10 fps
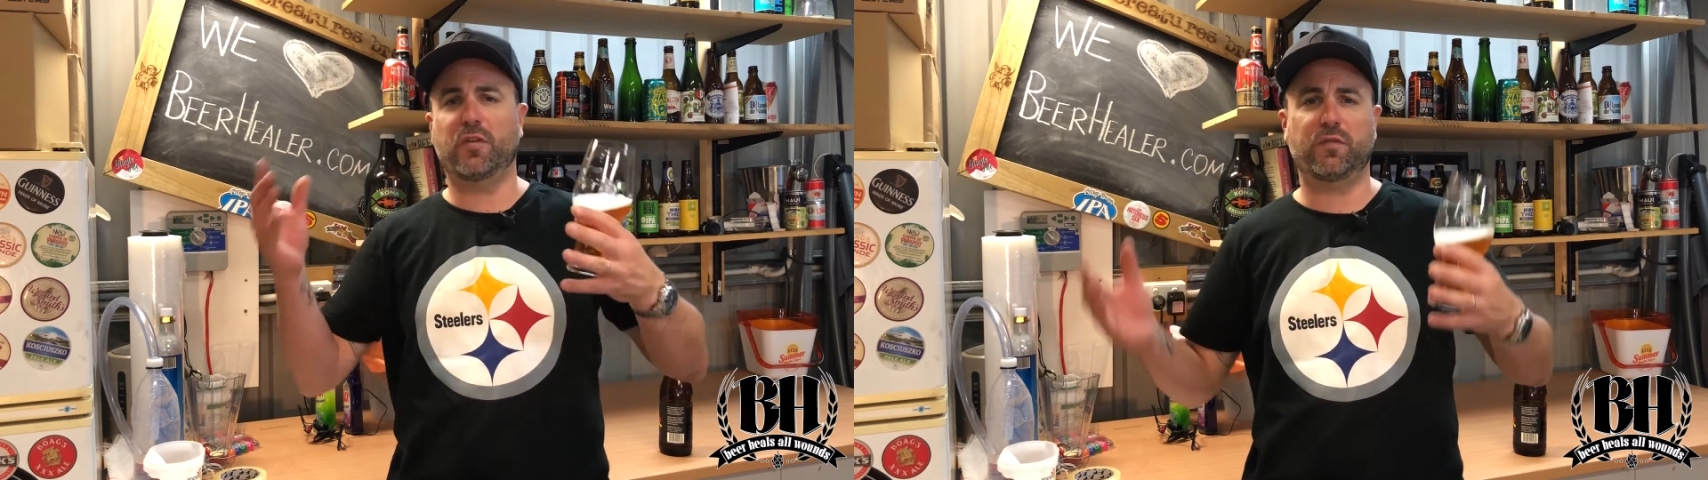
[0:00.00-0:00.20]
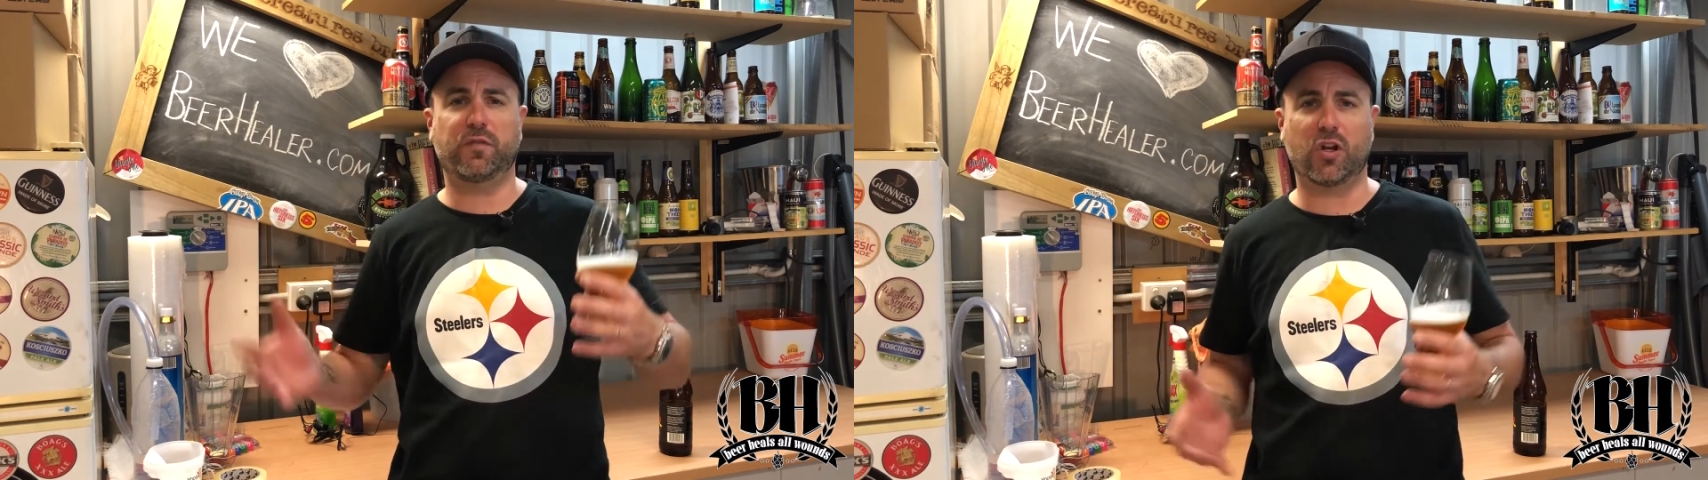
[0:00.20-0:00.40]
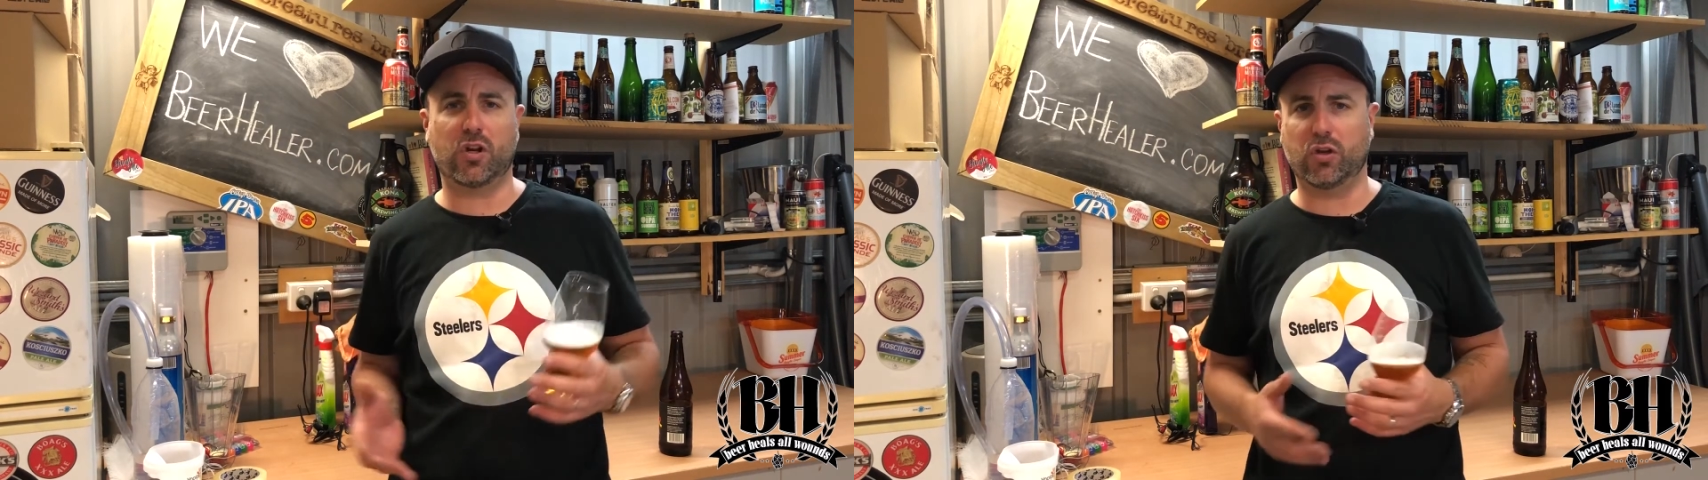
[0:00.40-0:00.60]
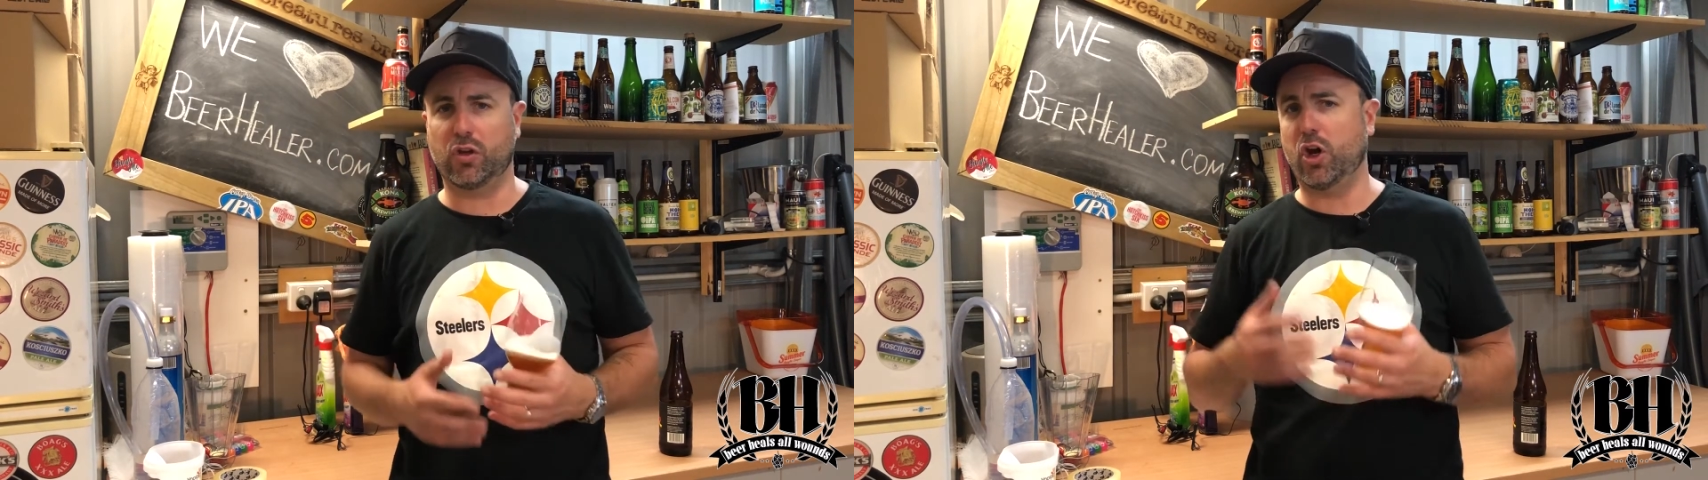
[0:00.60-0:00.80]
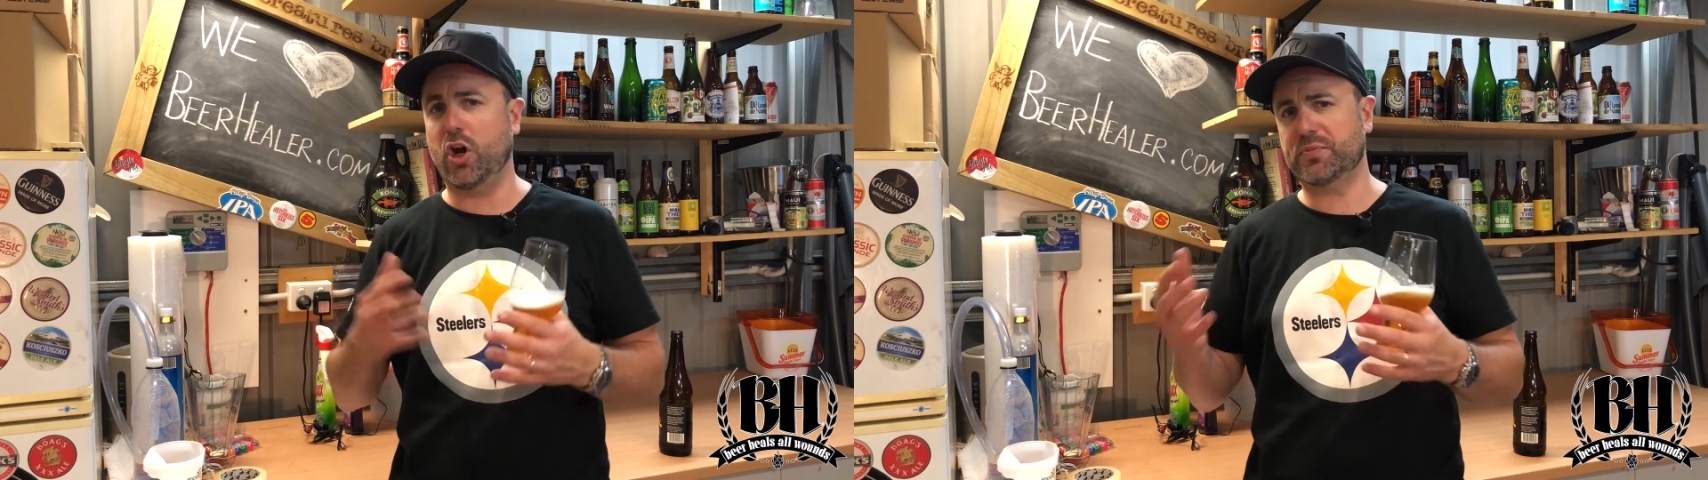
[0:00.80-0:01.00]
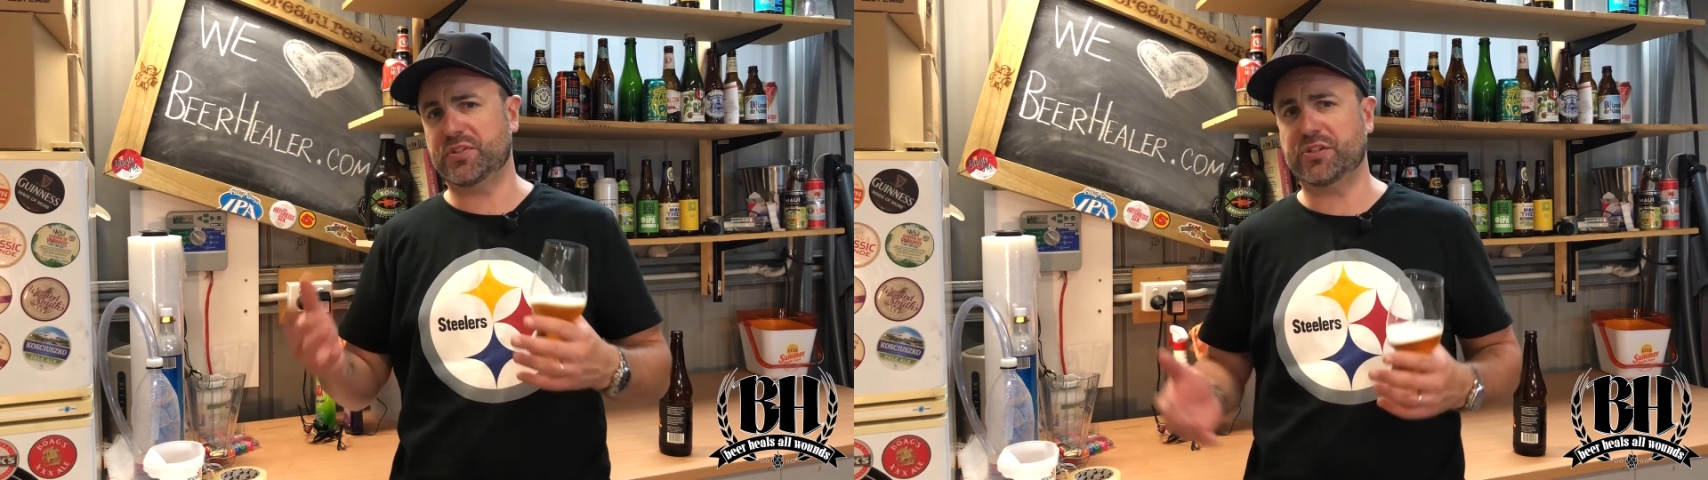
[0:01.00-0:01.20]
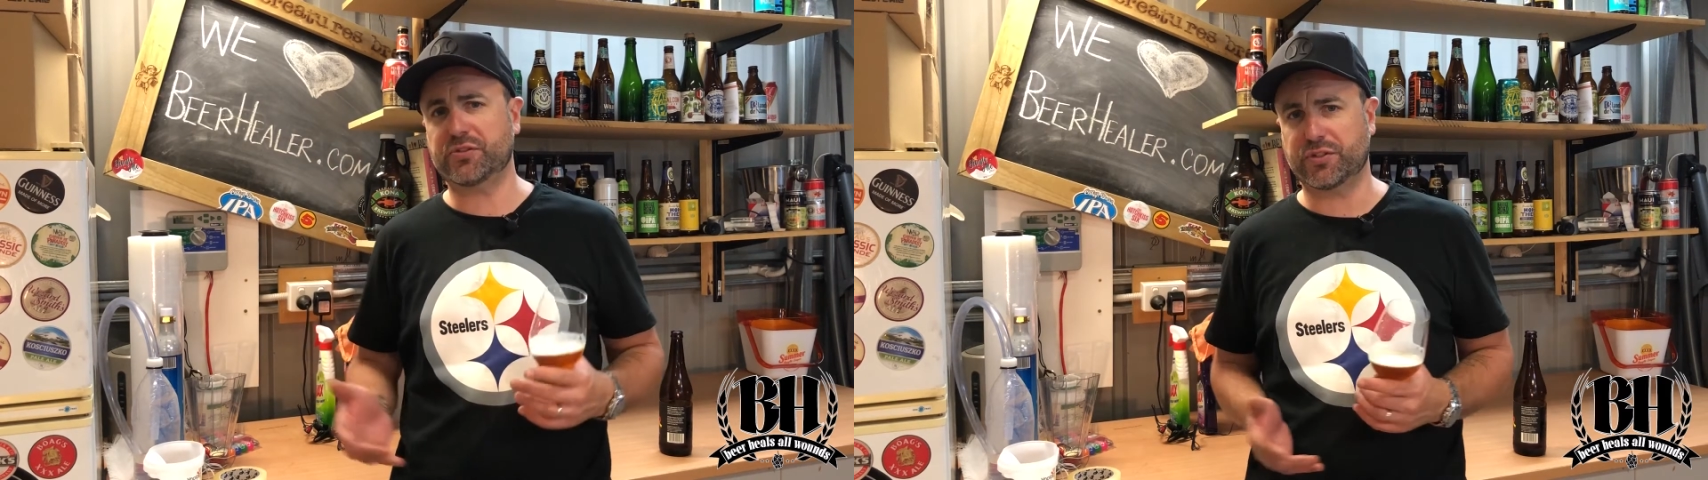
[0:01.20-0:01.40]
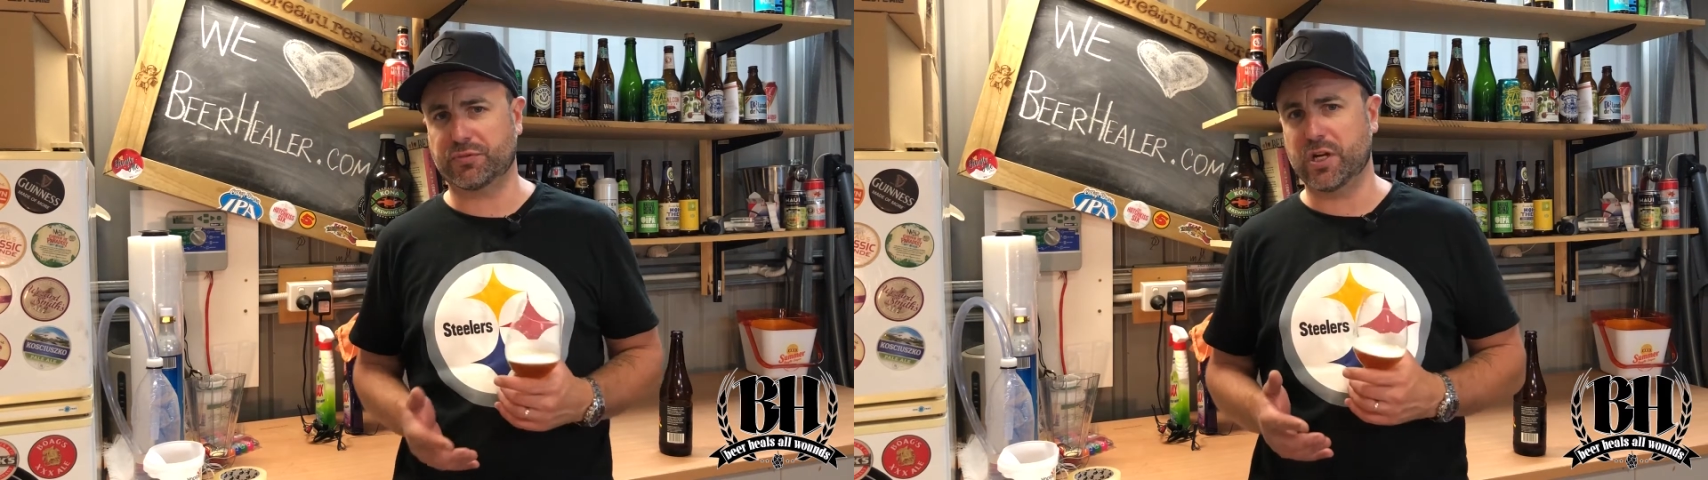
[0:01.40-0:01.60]
floral or hop
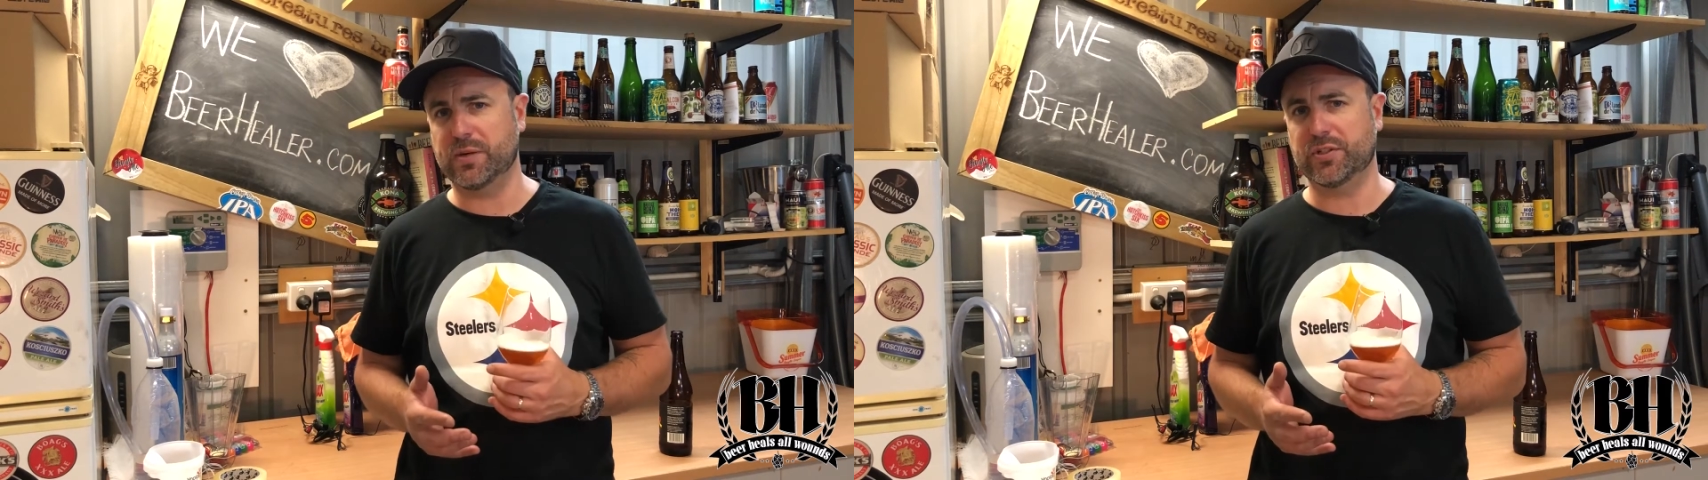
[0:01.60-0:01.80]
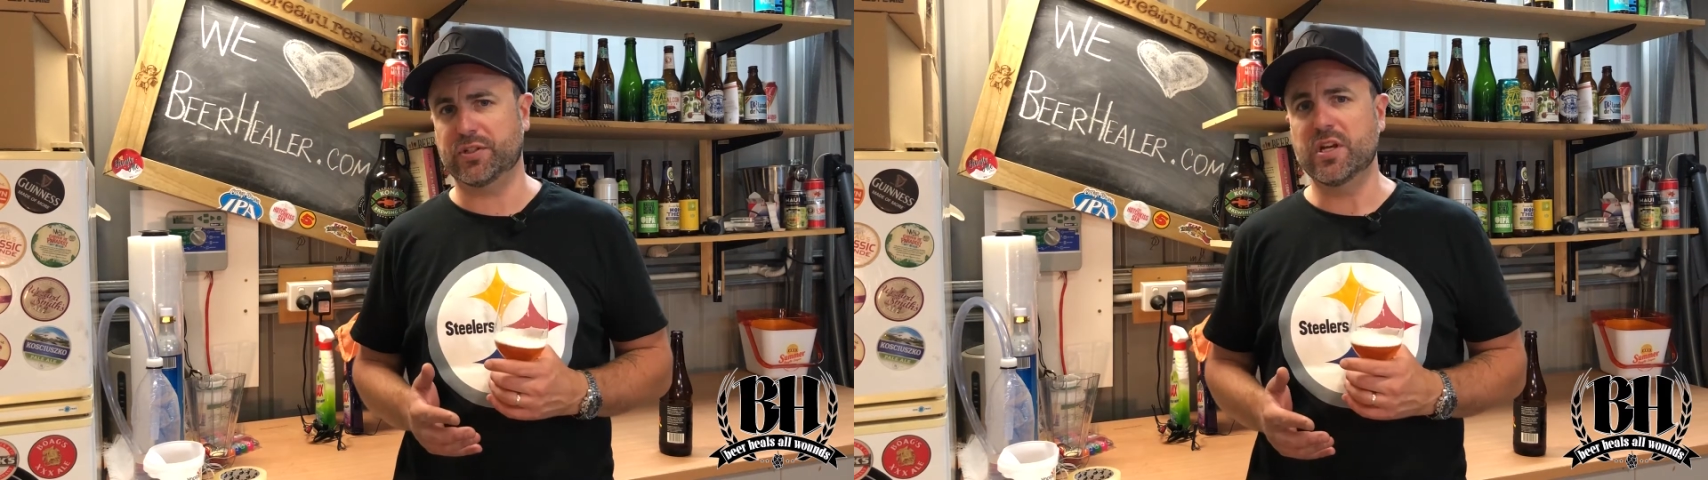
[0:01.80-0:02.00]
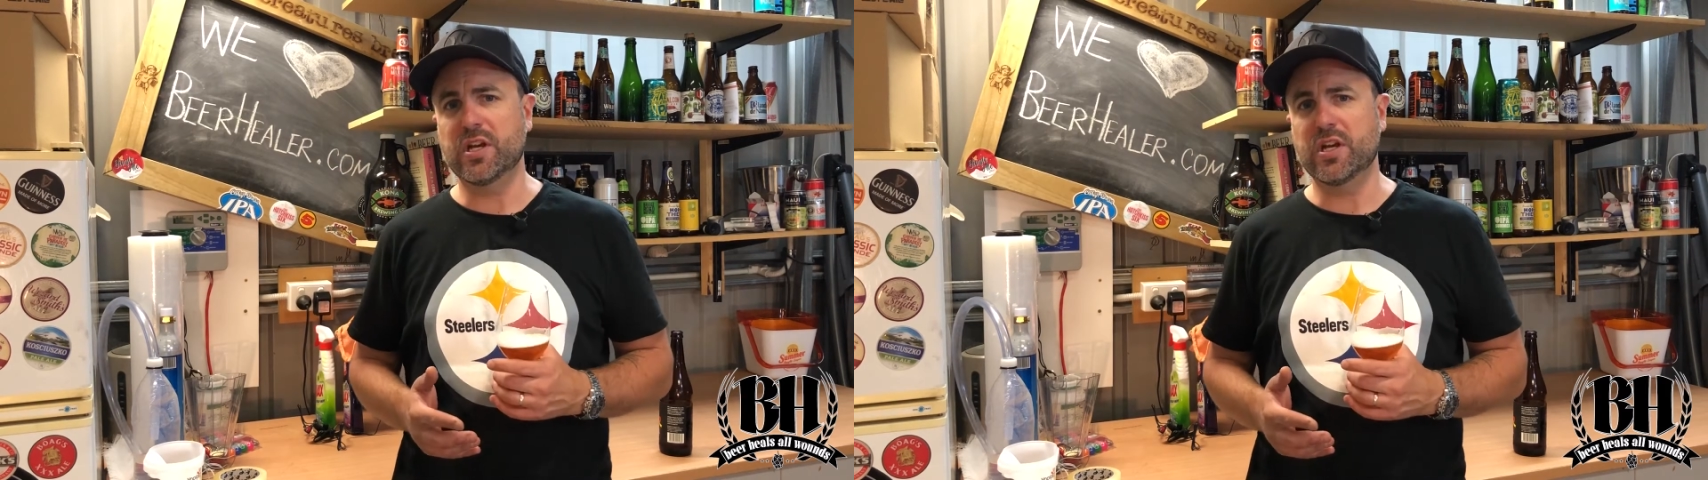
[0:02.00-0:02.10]
citrus aromas,